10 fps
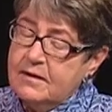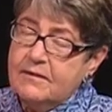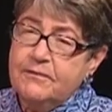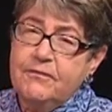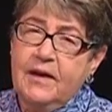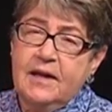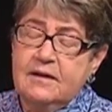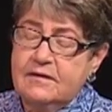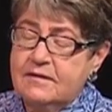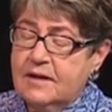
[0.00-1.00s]

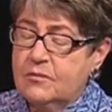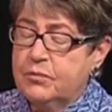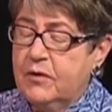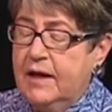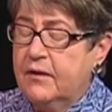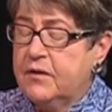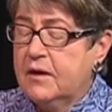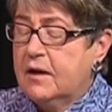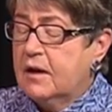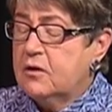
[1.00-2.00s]
face and breath
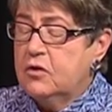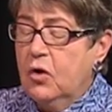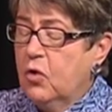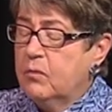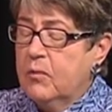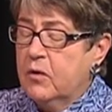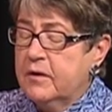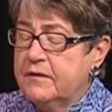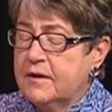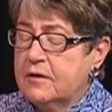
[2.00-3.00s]
no
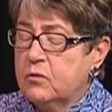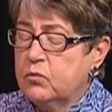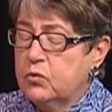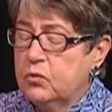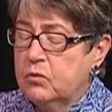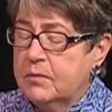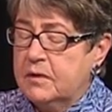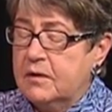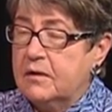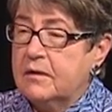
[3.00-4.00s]
more than a
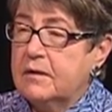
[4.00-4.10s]
rumor,